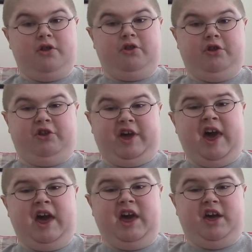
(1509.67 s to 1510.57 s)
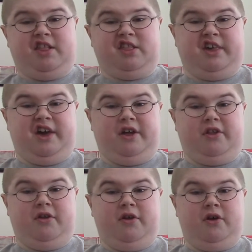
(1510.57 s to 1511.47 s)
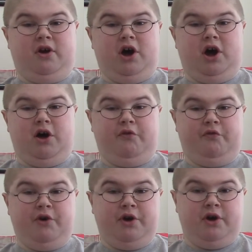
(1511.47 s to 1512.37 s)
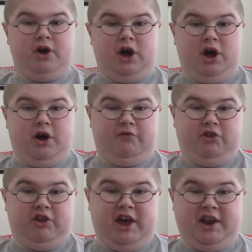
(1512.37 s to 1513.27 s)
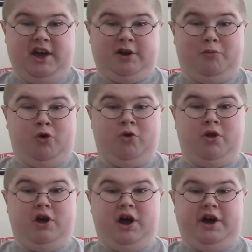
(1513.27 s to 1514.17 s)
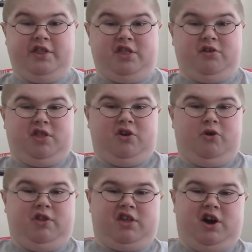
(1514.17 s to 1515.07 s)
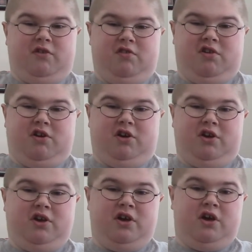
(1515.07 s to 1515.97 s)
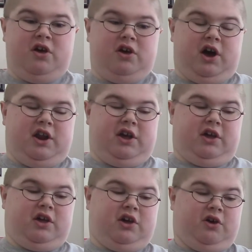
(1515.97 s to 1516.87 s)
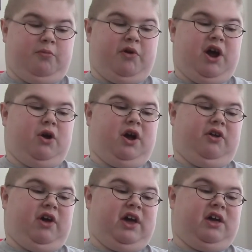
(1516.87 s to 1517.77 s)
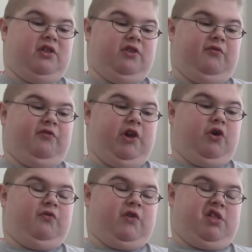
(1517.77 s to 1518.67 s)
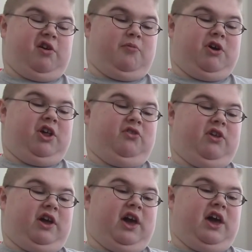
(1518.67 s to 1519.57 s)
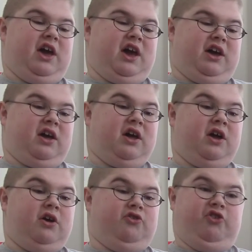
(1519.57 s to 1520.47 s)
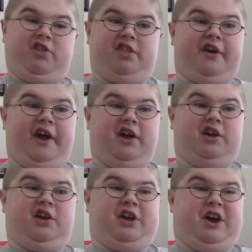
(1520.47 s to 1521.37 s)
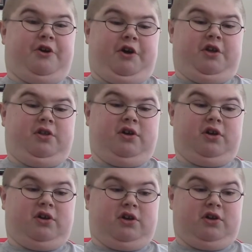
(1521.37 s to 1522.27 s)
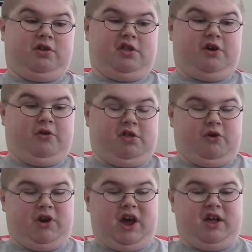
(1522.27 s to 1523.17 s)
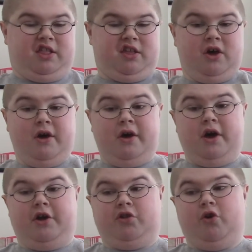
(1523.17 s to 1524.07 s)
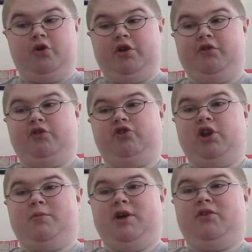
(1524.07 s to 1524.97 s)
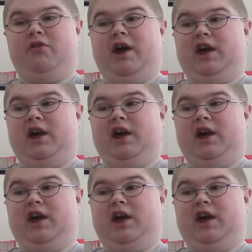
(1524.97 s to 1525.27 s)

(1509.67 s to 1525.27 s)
the decaying skin of a dead animal. So it's kind of song, kind of comparing like the feel for somebody decaying, just like carrion. So it has a totally legitimate